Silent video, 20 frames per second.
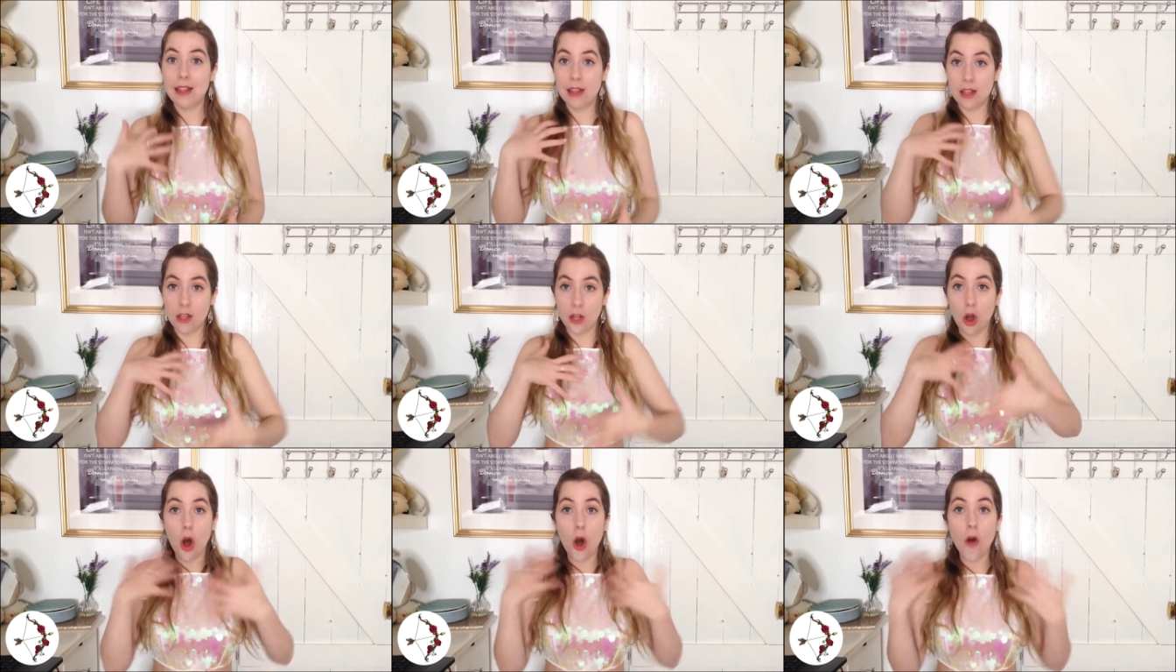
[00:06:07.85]

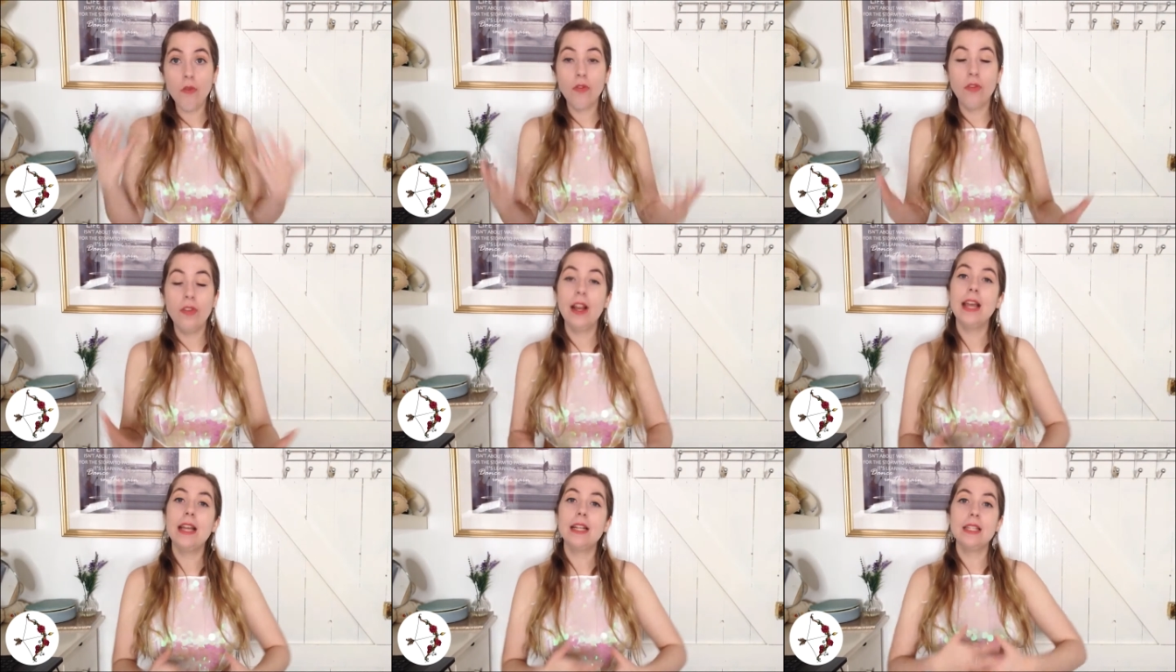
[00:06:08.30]
the
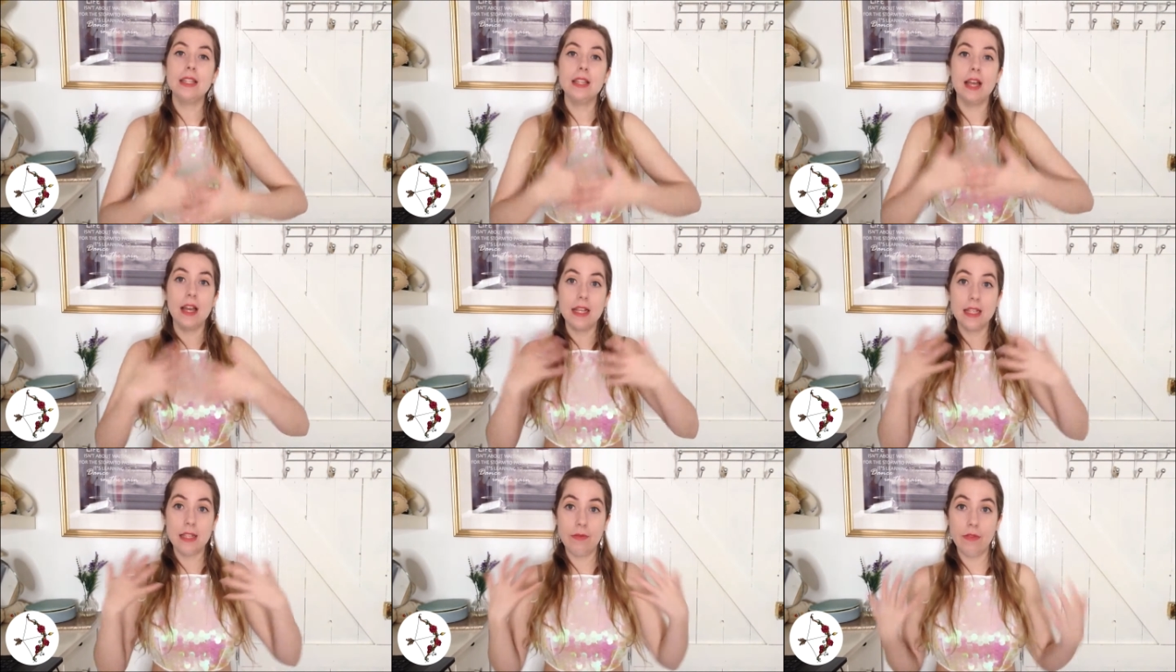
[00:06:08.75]
conflict
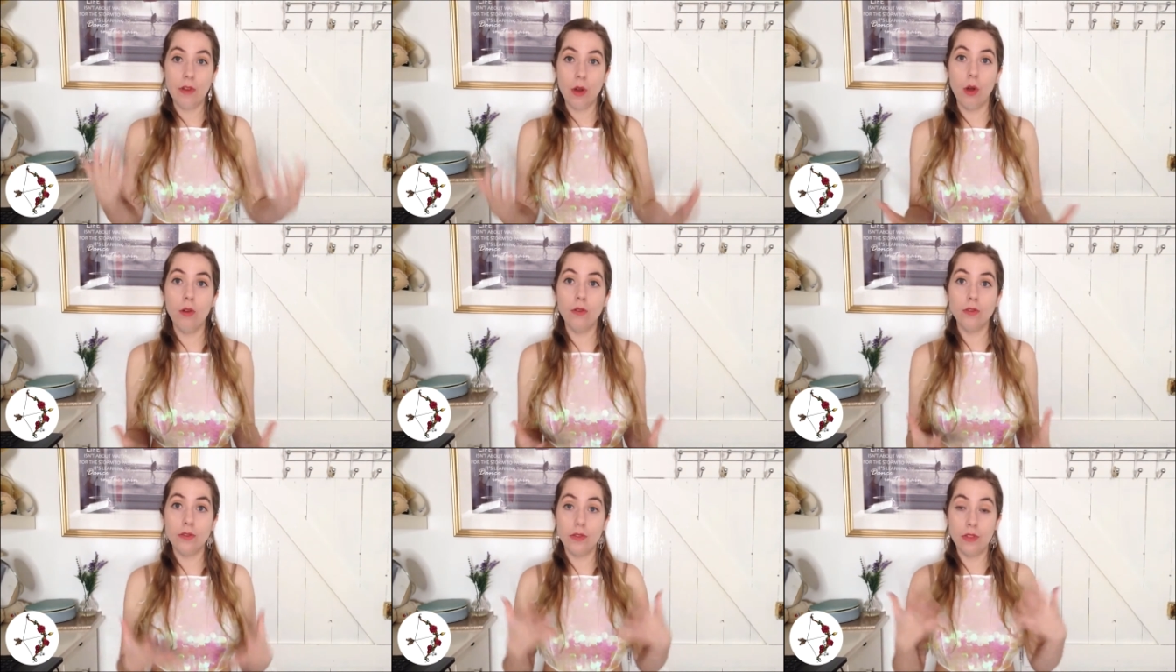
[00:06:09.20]
that is
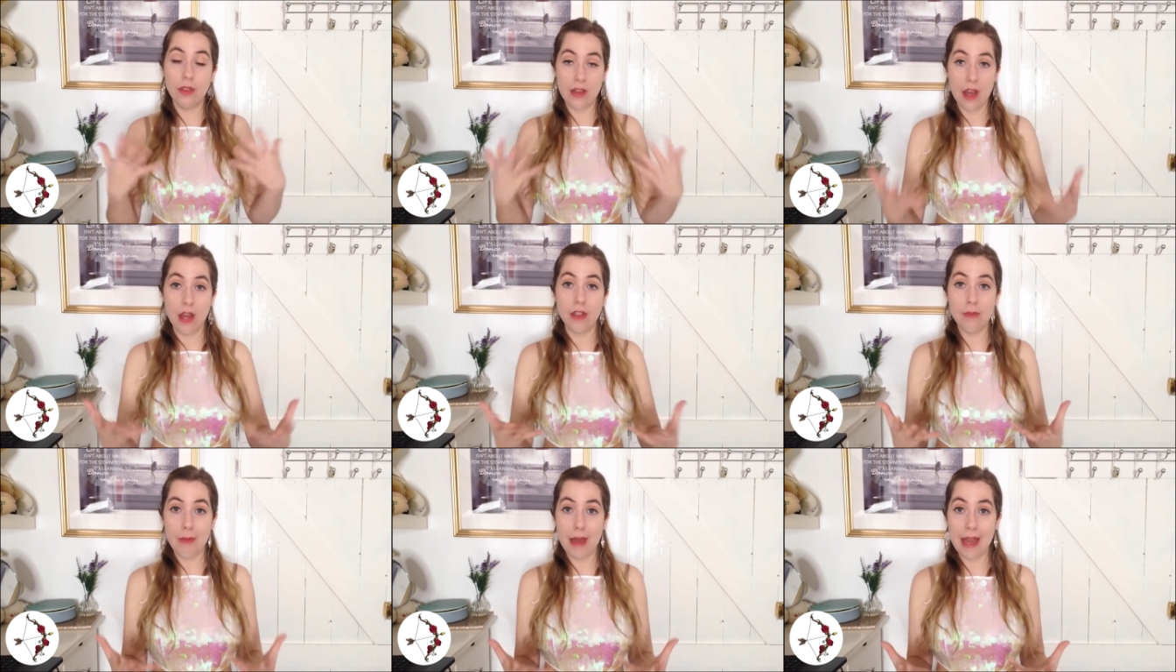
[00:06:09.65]
involved for the
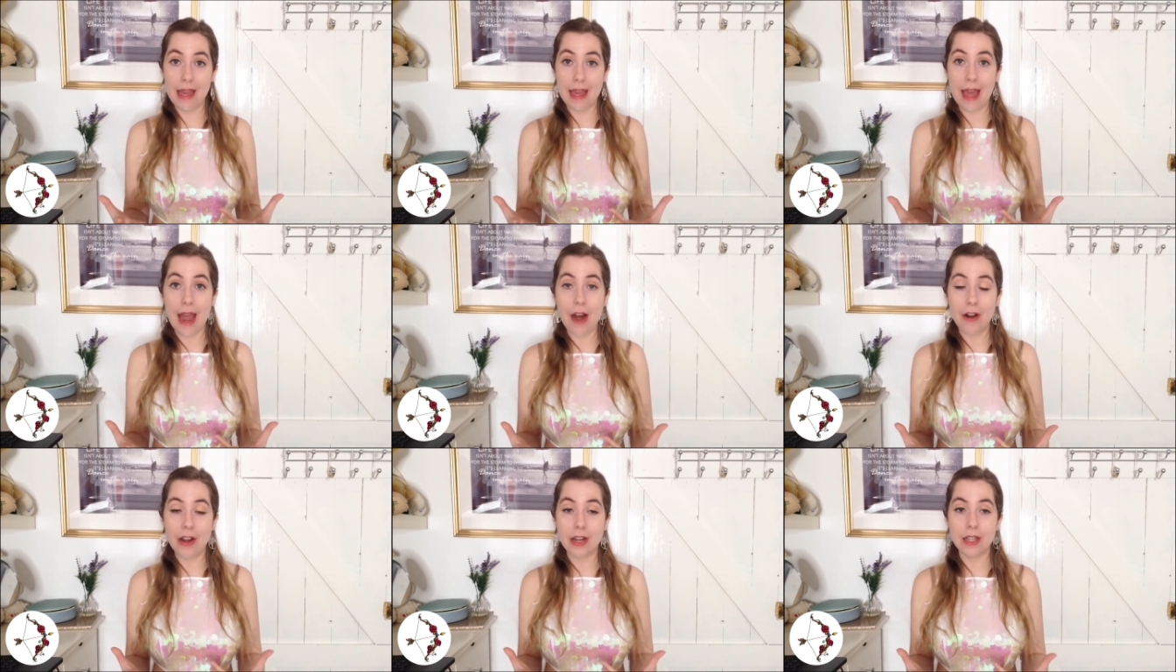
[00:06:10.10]
other main
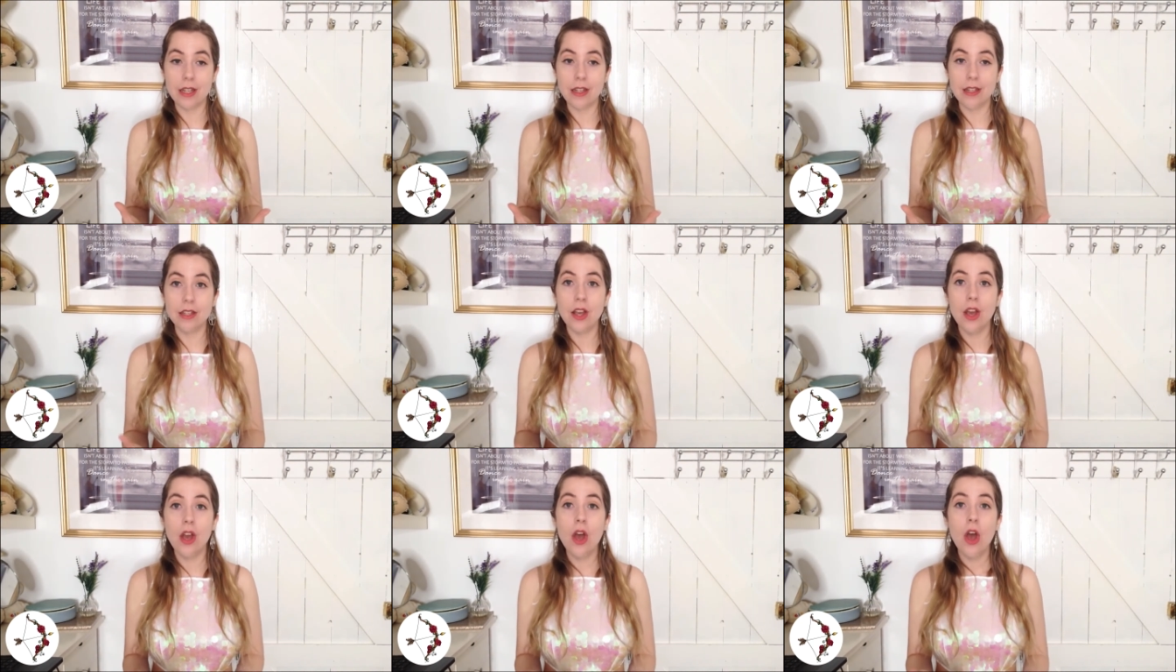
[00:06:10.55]
characters.